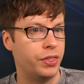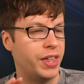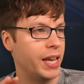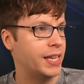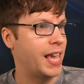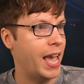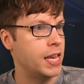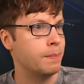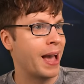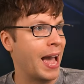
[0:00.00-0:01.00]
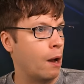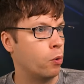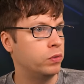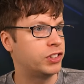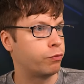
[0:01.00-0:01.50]
that came
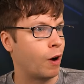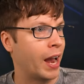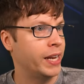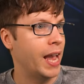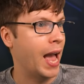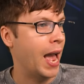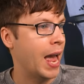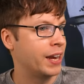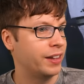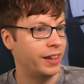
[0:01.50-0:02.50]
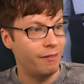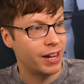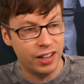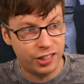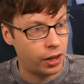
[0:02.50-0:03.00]
out, right? And there it
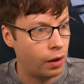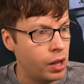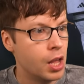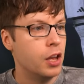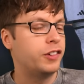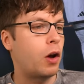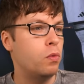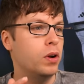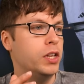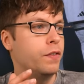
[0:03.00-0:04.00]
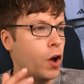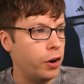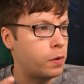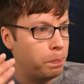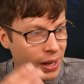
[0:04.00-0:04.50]
is, you know. So you've got
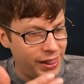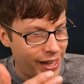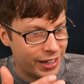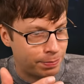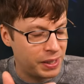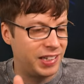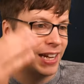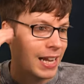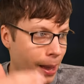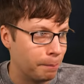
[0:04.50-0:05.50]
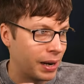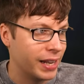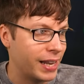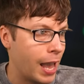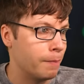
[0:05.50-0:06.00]
to complete the SBC and play
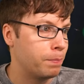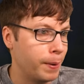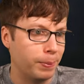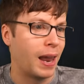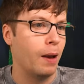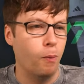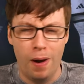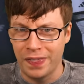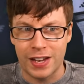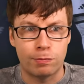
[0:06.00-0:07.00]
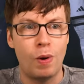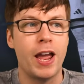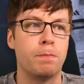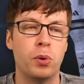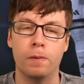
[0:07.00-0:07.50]
a game. People are like, what? That's
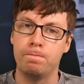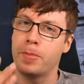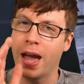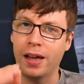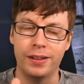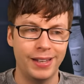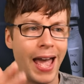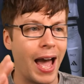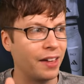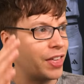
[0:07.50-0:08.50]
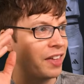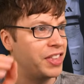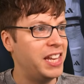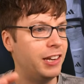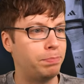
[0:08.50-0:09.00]
weird, but uh, yeah, I, th I
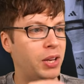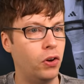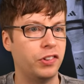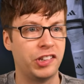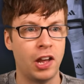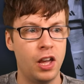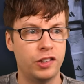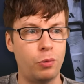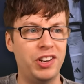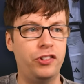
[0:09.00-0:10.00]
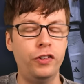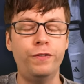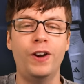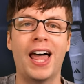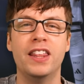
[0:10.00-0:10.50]
think it's because so it's just
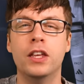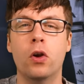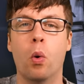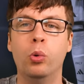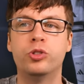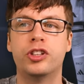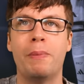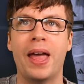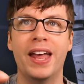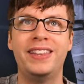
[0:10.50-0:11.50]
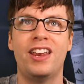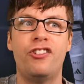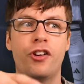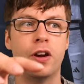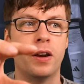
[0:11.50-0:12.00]
for like the ultimate
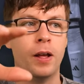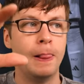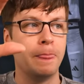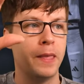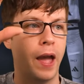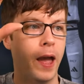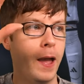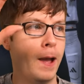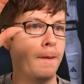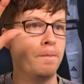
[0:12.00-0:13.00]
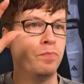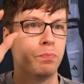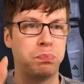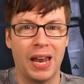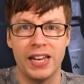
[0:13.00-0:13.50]
edition
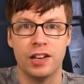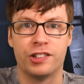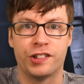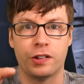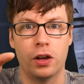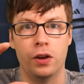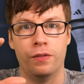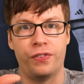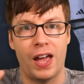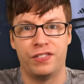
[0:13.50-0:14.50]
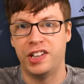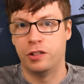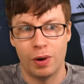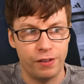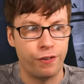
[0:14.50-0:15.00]
um, players of
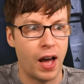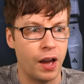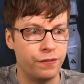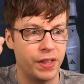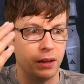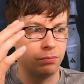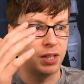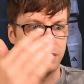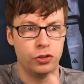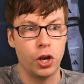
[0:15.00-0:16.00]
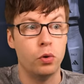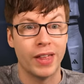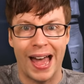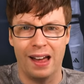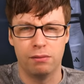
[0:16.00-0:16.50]
FC25 that can do
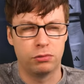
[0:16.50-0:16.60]
that